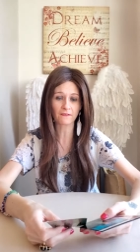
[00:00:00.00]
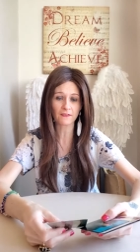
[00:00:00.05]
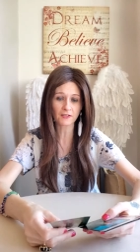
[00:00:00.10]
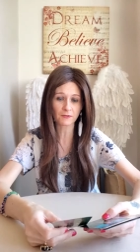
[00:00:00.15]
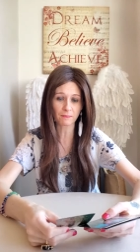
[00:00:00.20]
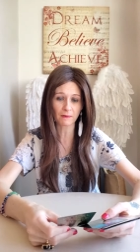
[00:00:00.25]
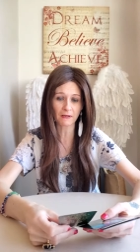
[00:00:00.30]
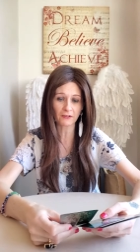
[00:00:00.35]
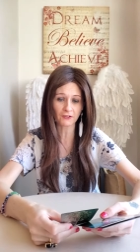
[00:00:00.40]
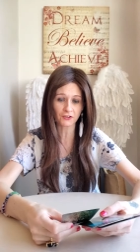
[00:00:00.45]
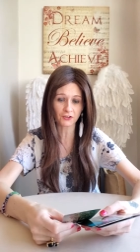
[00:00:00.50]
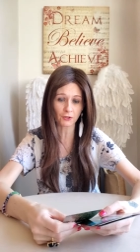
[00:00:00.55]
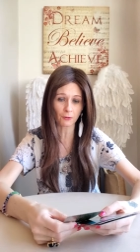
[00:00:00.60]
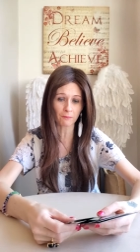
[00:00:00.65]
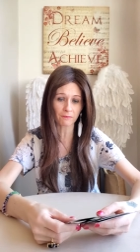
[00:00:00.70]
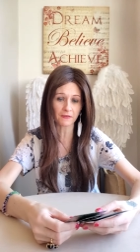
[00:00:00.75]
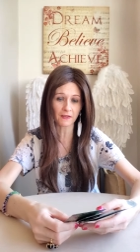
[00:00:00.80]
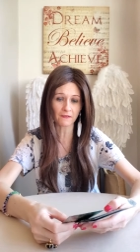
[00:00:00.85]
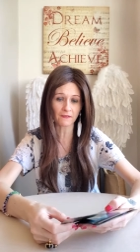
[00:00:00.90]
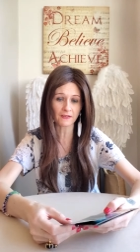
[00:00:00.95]
There's been
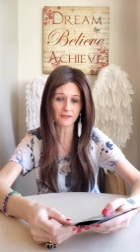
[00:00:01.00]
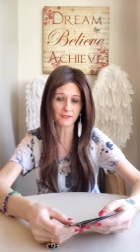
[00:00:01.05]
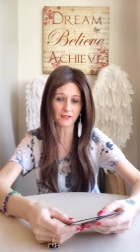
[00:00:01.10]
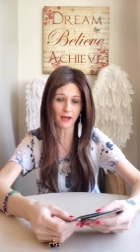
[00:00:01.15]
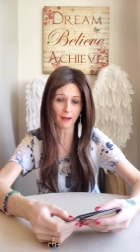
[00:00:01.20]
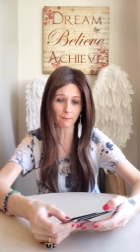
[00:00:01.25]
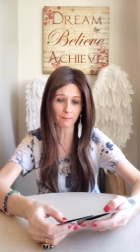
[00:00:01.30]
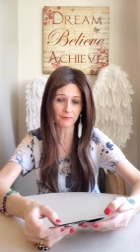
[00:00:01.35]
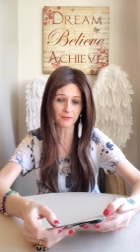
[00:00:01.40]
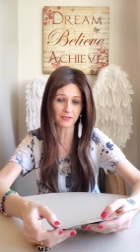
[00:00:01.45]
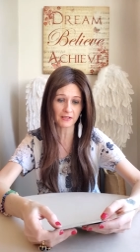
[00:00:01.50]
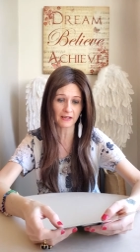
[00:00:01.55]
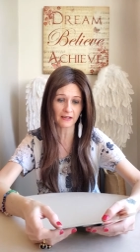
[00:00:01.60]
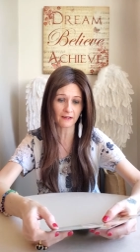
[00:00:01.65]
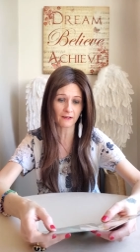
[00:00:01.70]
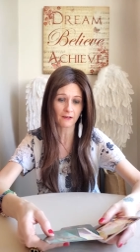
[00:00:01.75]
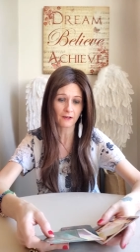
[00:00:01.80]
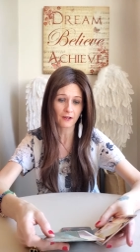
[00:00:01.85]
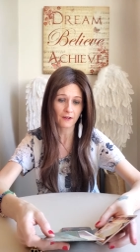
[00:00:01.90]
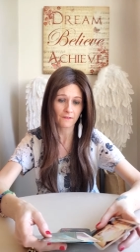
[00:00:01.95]
something that's happened
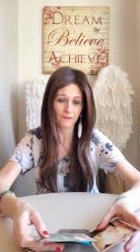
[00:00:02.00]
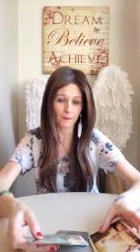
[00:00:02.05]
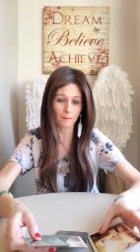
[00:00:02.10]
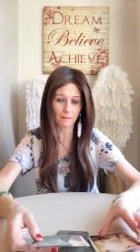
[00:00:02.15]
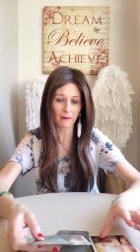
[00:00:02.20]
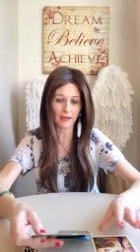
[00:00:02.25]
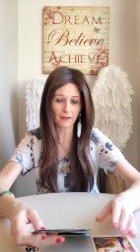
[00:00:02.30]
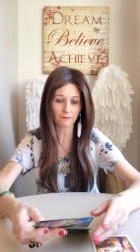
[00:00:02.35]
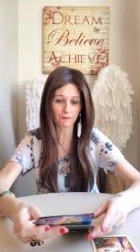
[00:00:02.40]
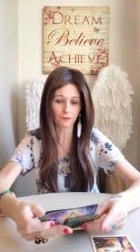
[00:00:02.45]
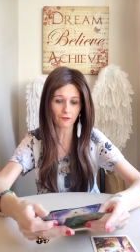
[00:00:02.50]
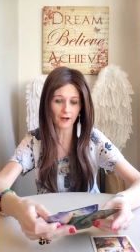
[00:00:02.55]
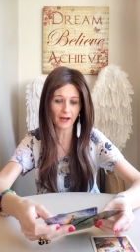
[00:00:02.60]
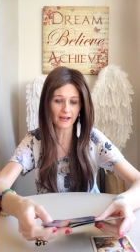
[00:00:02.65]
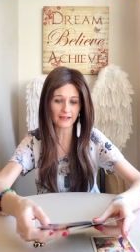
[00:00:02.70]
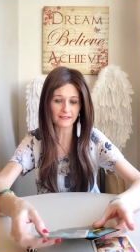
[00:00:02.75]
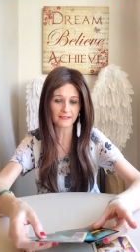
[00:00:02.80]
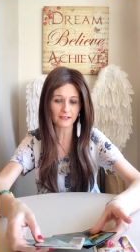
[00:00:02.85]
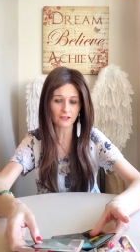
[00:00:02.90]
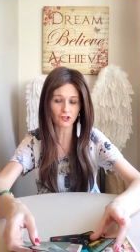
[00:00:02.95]
here that may have
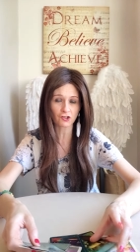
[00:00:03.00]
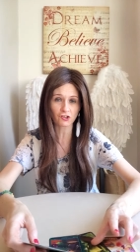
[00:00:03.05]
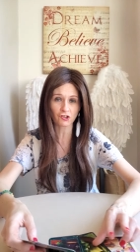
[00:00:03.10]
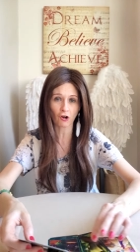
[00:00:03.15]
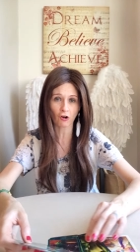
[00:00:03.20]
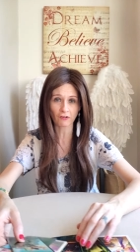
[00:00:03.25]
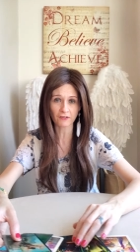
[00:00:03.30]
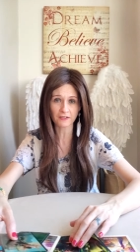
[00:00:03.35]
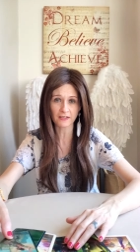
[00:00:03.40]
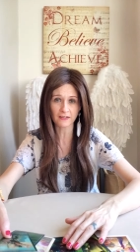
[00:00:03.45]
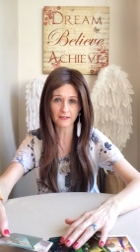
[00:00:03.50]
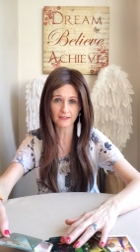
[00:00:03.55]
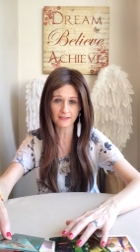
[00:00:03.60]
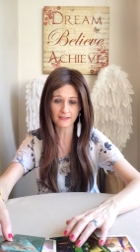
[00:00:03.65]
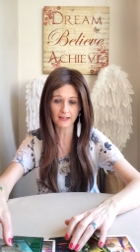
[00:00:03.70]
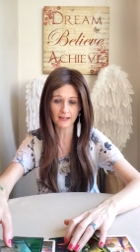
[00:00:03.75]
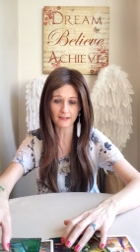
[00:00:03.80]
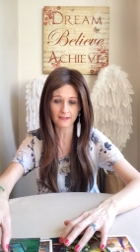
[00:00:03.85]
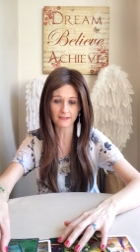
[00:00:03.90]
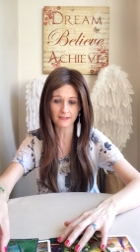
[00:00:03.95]
created a shock to the
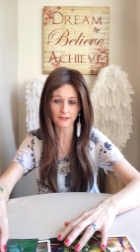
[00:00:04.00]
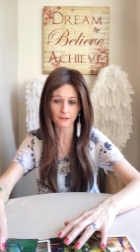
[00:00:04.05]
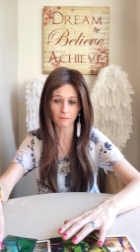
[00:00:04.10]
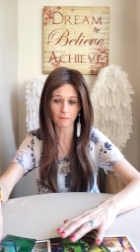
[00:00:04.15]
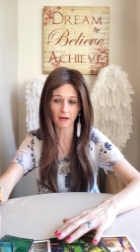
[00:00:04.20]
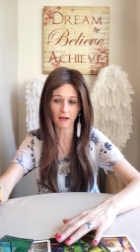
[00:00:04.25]
system.